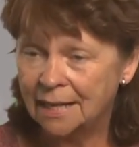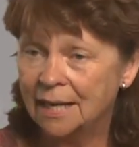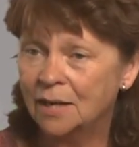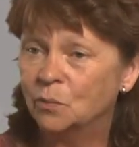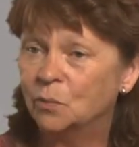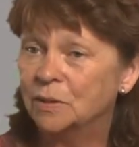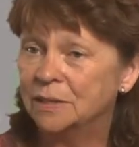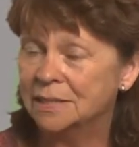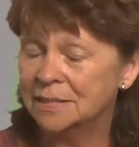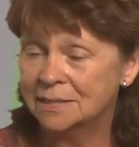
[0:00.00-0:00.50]

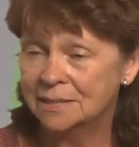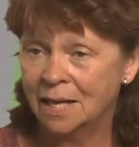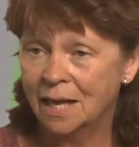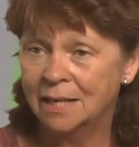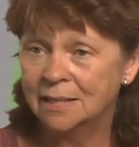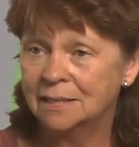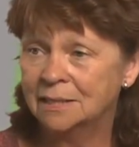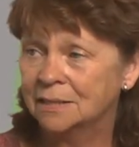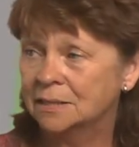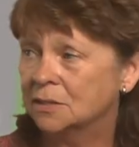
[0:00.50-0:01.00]
and we
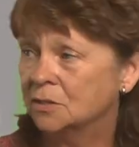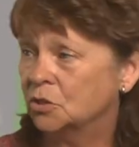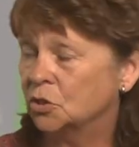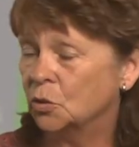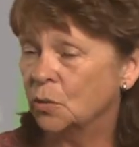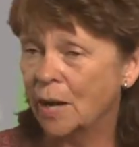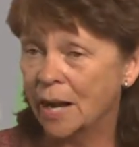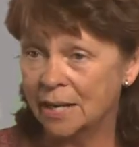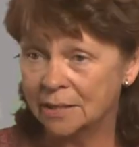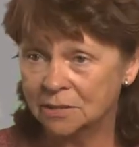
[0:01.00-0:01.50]
decided
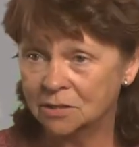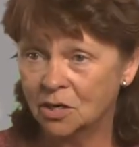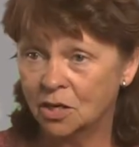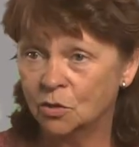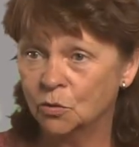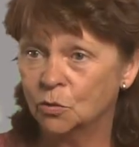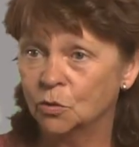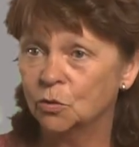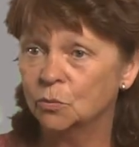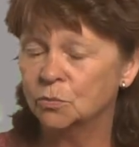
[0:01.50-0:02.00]
to ask
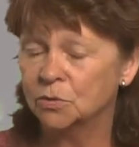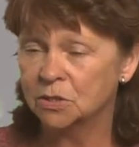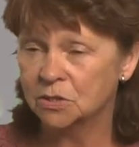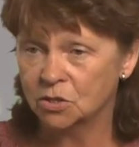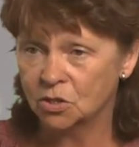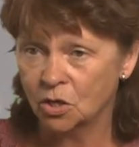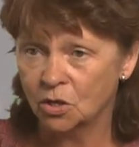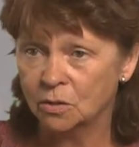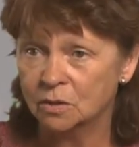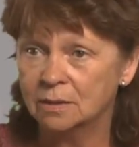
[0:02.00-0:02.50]
our group to
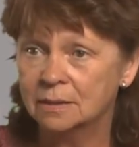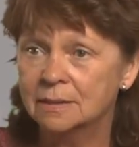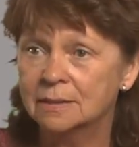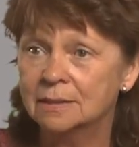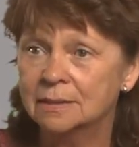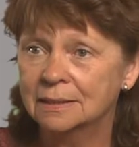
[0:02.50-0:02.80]
start